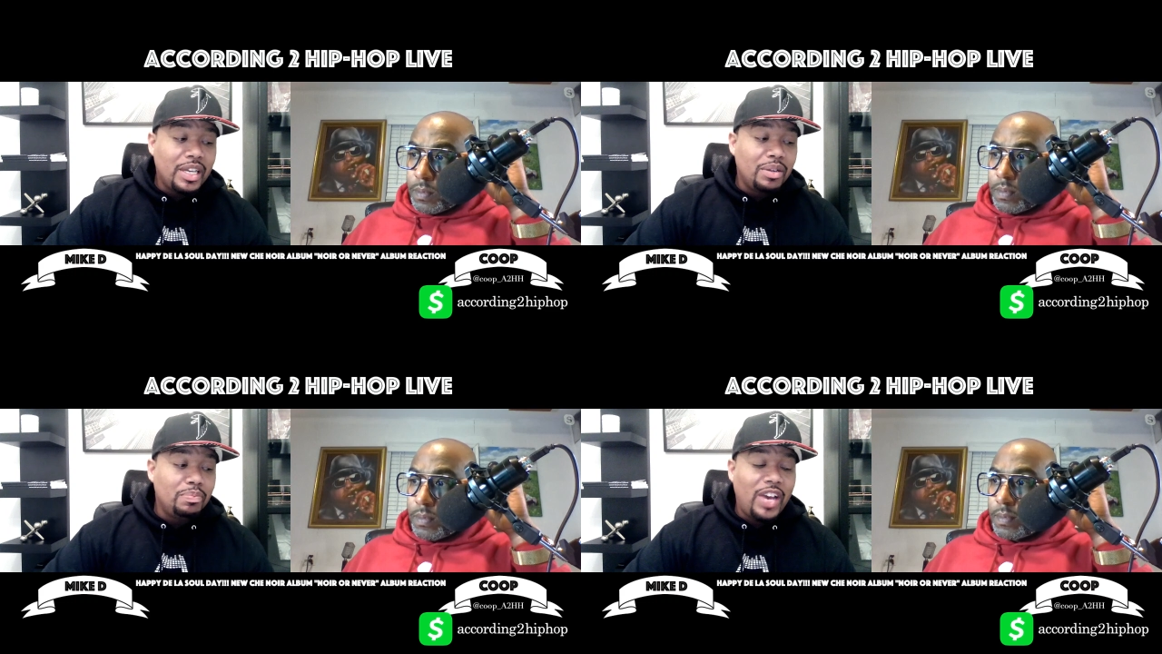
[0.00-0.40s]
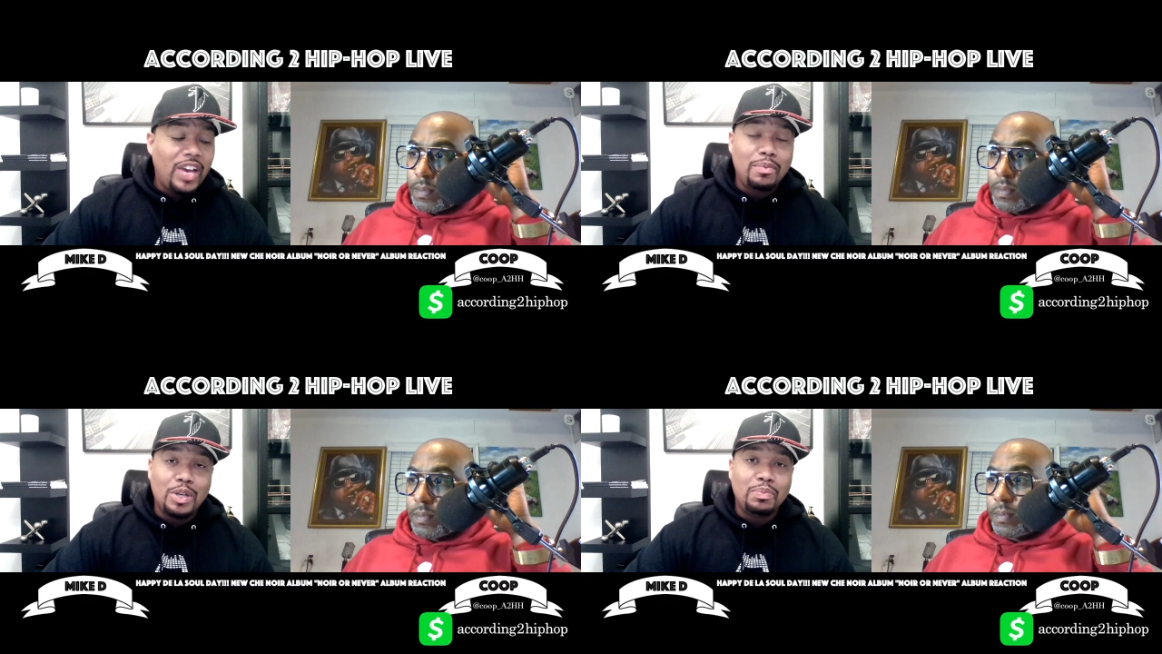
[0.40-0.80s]
Speaker 1: hearing
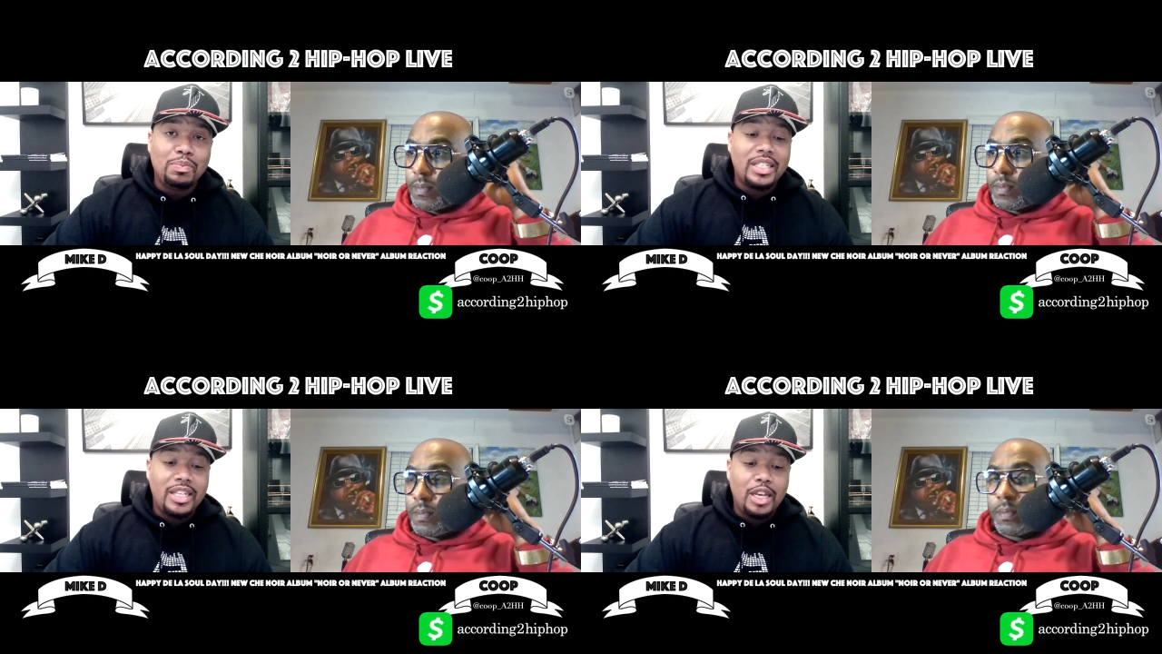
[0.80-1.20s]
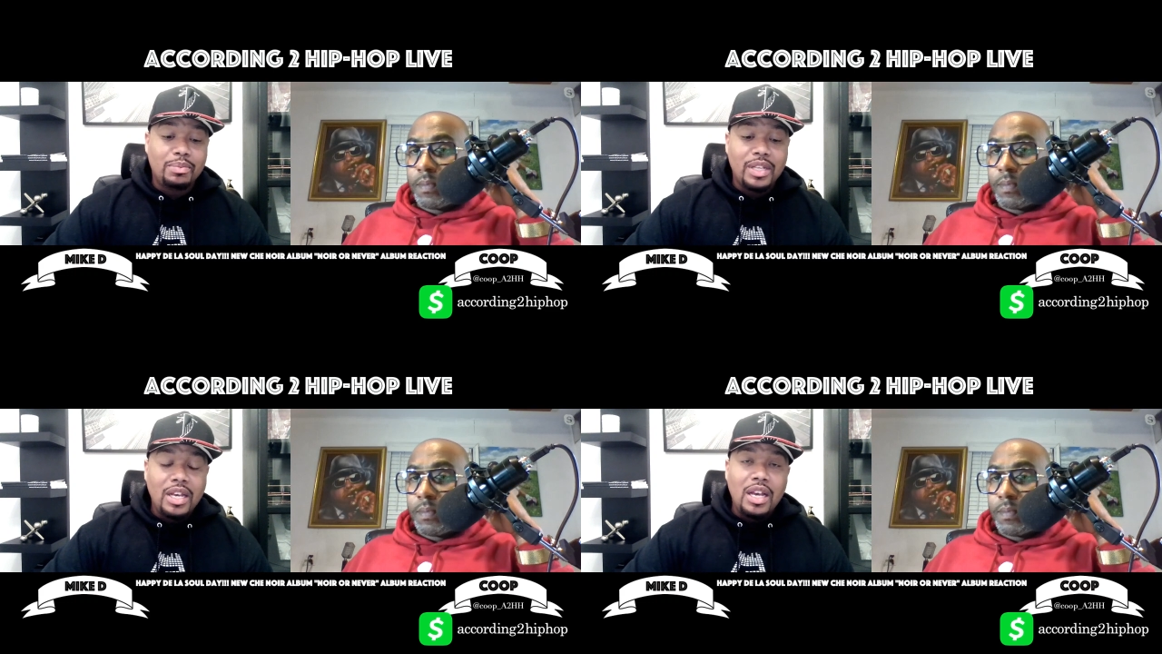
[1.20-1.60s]
Fab on the
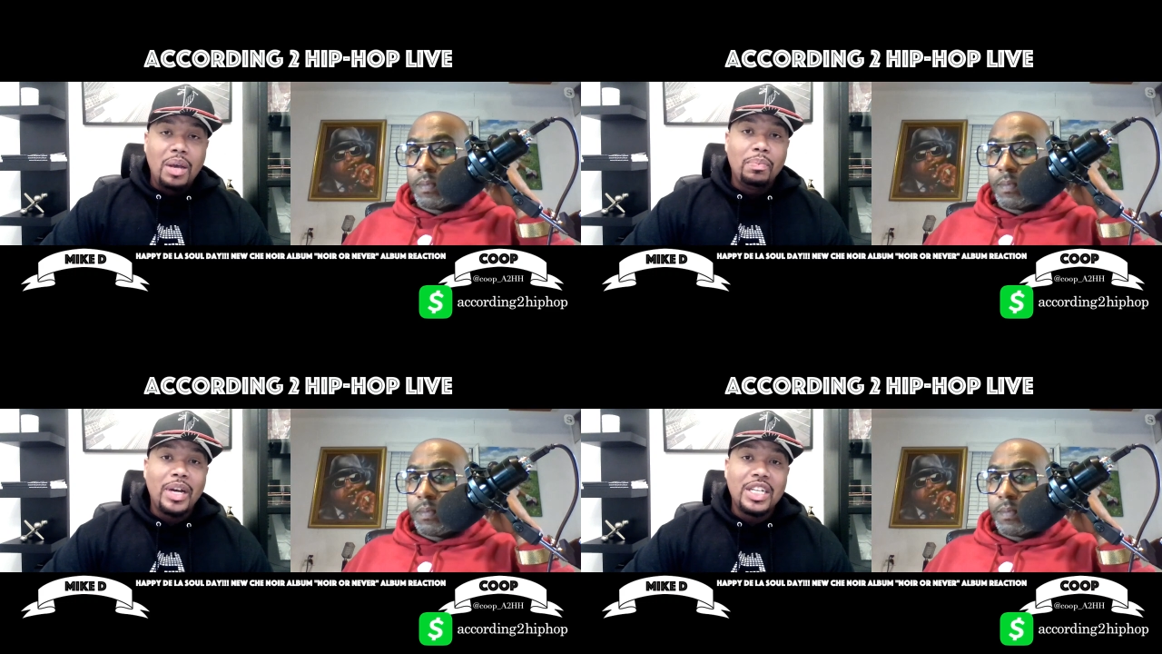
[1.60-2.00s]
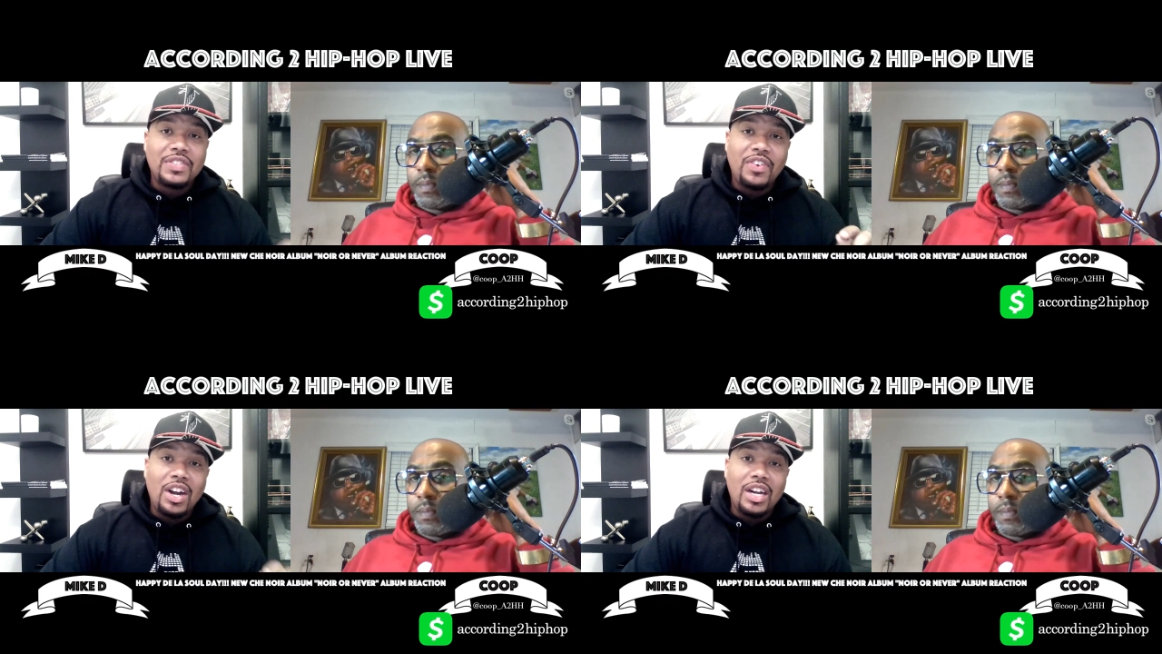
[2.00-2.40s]
mixtapes. But
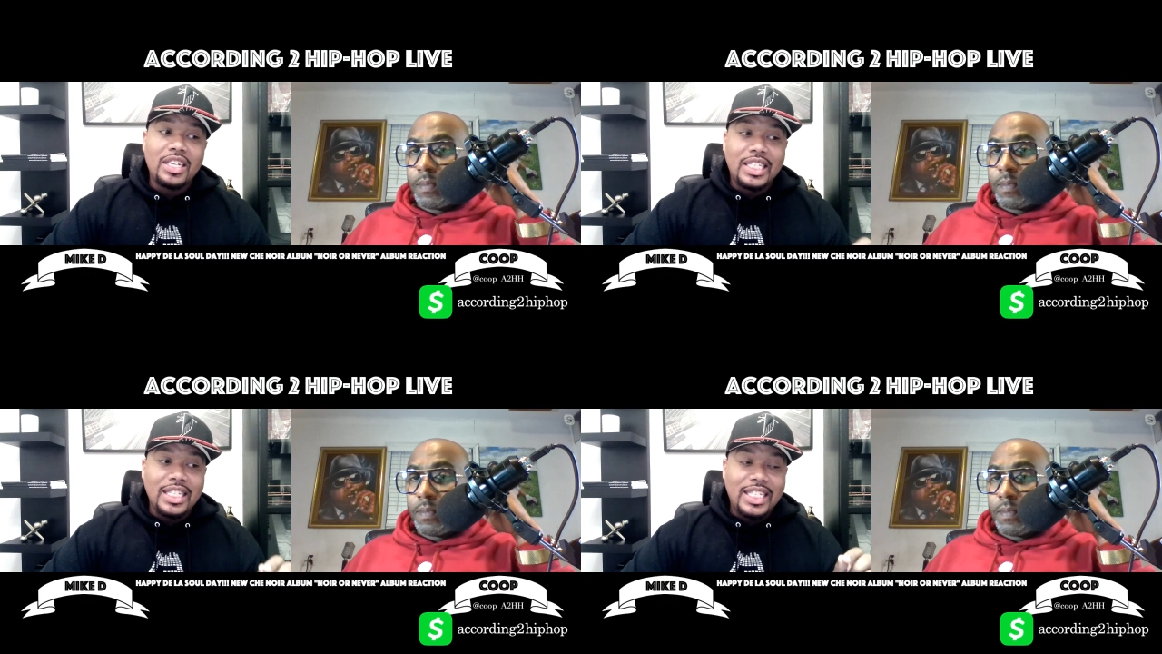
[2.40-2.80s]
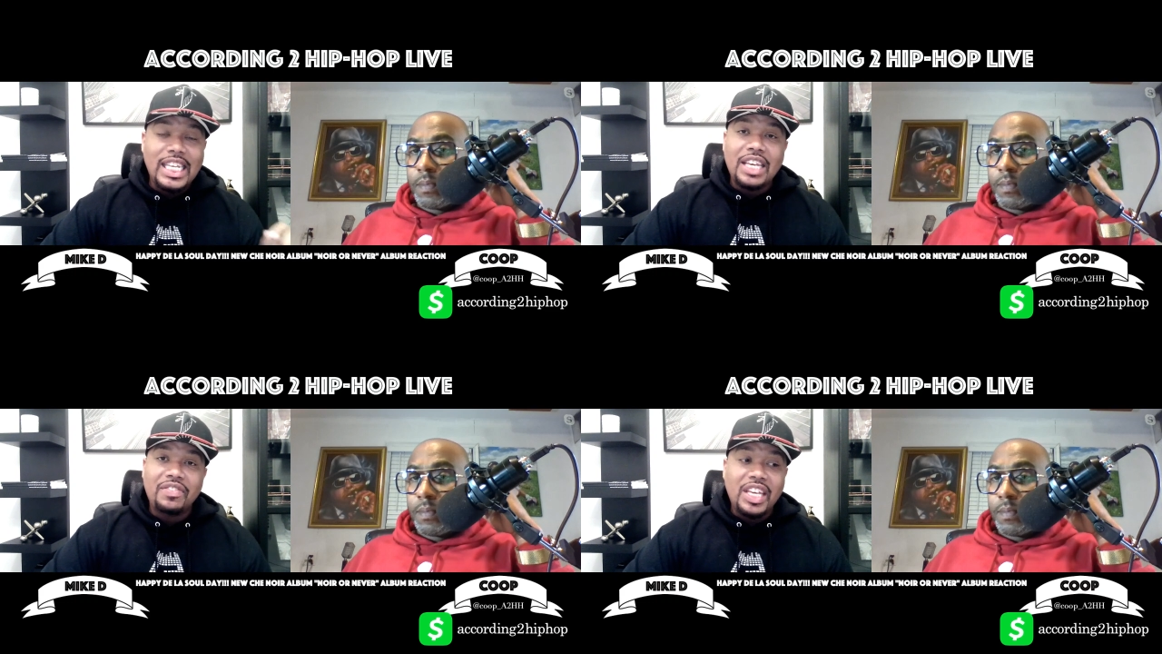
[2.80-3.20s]
as far as the
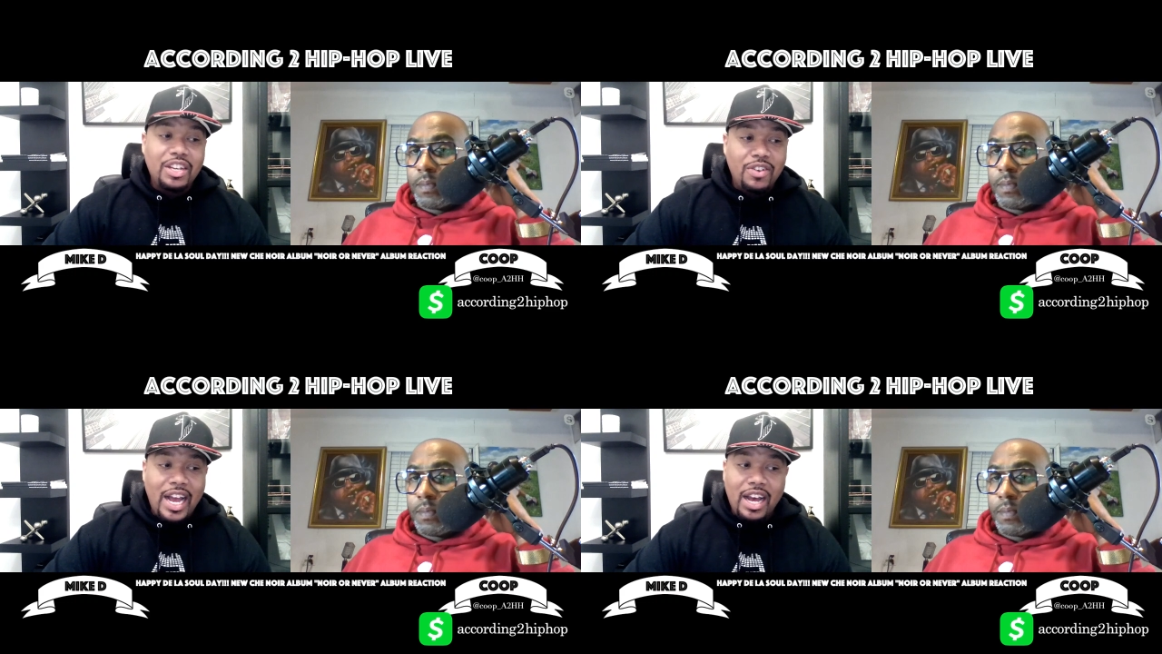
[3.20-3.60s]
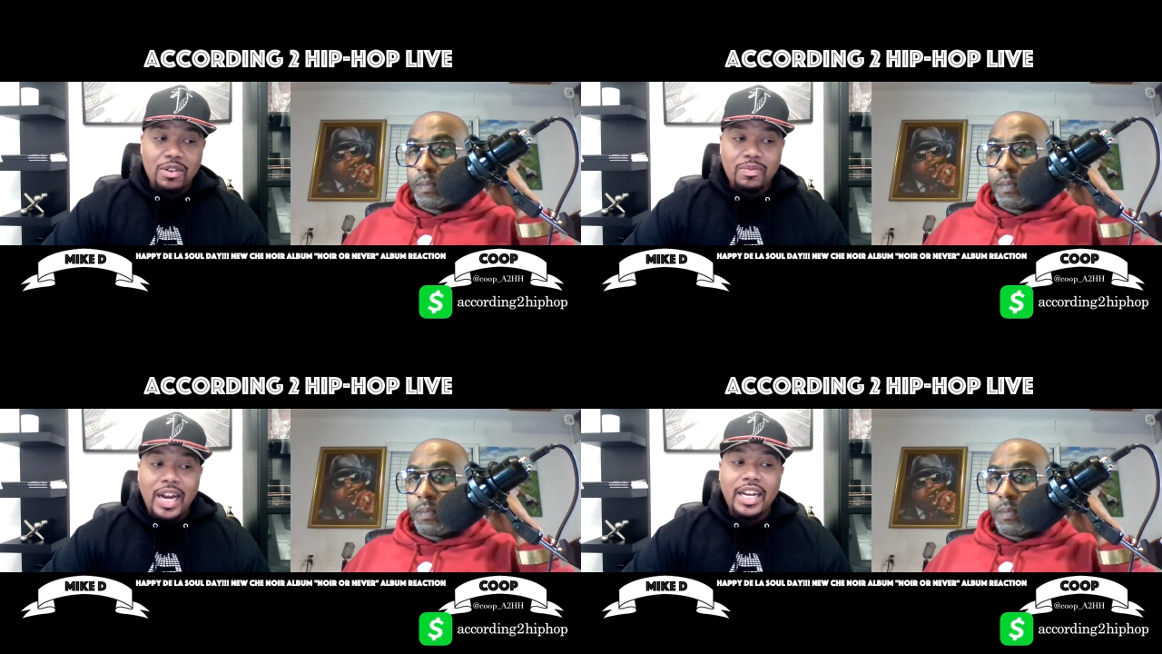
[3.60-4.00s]
TV crowd
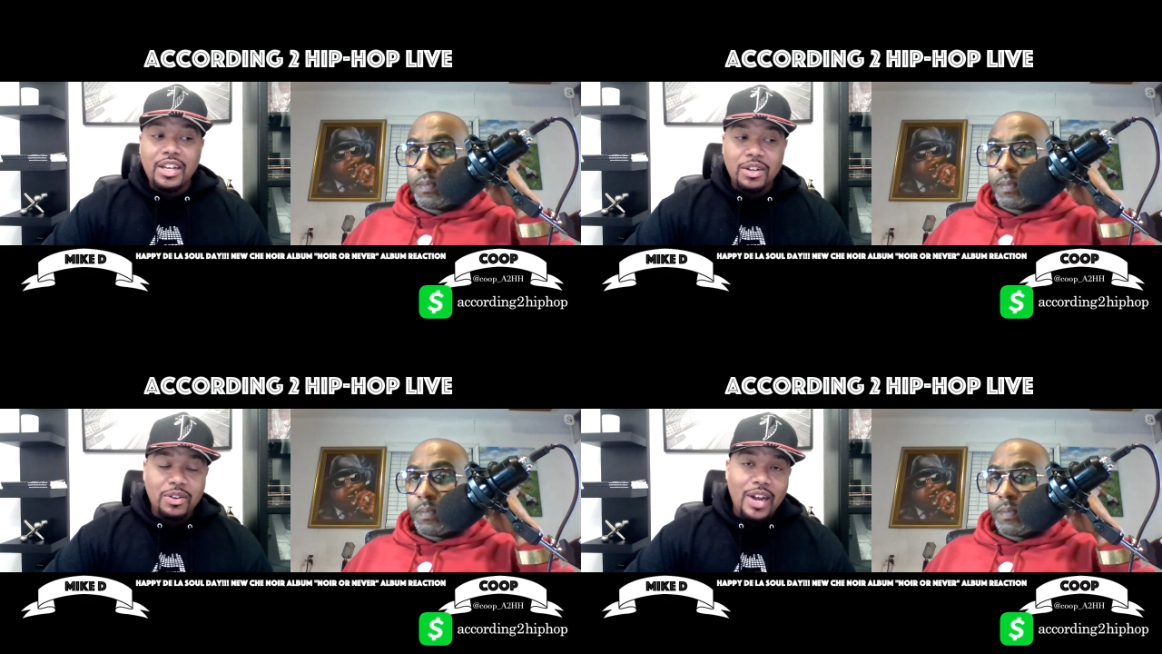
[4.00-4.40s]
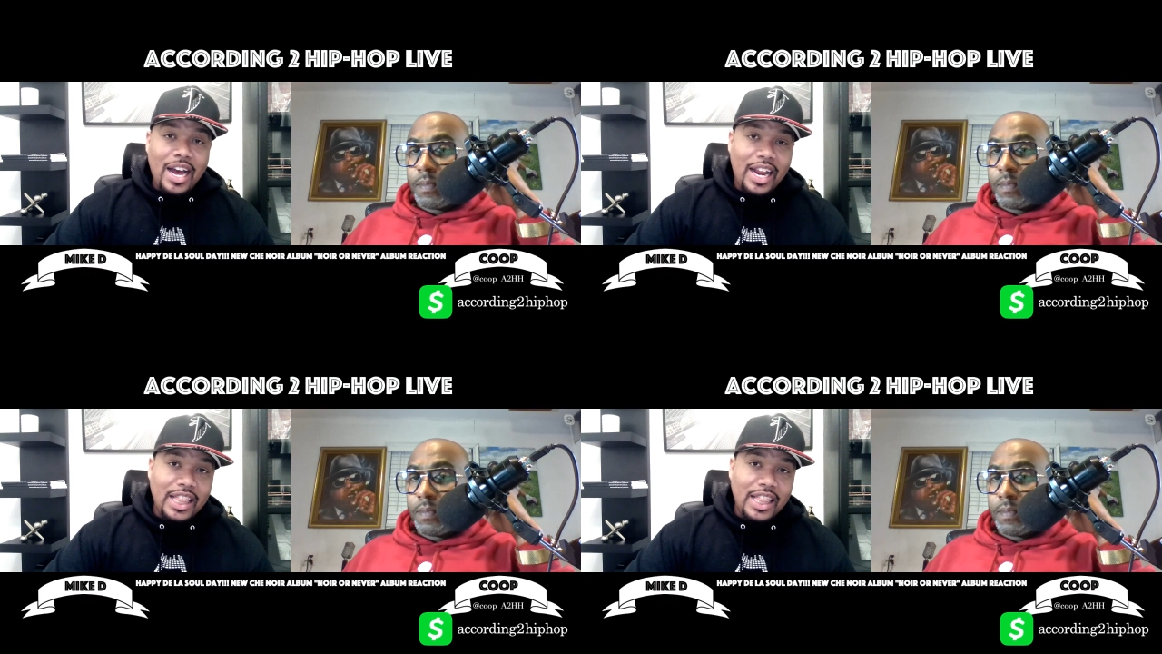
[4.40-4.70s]
and radio crowd,